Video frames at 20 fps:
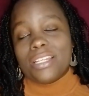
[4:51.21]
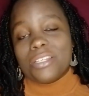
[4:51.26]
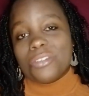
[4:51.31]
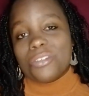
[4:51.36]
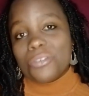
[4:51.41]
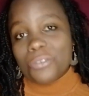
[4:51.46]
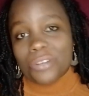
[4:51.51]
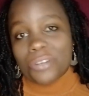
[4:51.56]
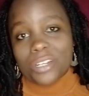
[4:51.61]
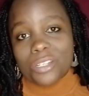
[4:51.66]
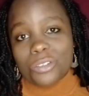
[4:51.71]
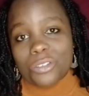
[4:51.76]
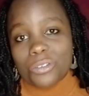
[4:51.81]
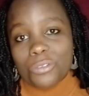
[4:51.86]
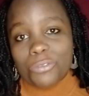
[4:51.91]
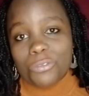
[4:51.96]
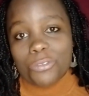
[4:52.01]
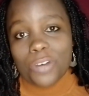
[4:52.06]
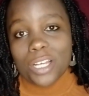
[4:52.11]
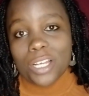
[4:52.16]
There's no
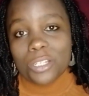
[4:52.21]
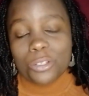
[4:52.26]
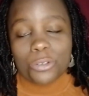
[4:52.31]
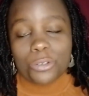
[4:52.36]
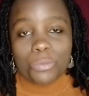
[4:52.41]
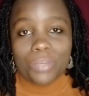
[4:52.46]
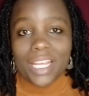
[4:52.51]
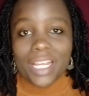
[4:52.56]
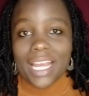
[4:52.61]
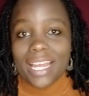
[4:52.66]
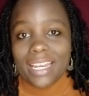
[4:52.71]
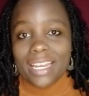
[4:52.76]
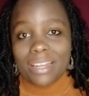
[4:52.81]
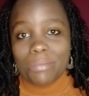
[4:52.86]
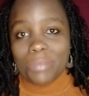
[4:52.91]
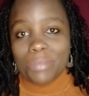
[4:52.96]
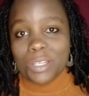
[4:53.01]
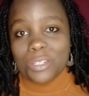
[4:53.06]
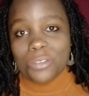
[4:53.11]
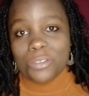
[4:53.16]
reason for us to be
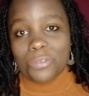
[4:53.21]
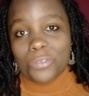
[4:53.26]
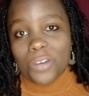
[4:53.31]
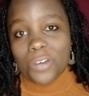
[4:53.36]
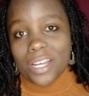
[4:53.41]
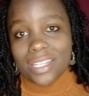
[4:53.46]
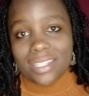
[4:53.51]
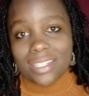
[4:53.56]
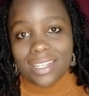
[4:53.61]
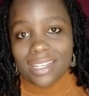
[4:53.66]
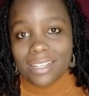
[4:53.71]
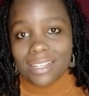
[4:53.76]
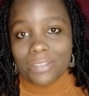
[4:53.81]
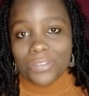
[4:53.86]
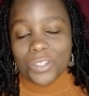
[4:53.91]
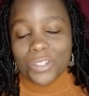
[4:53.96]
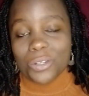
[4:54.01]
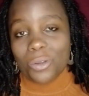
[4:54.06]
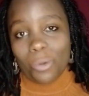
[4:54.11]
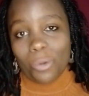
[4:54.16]
enemies of ourselves.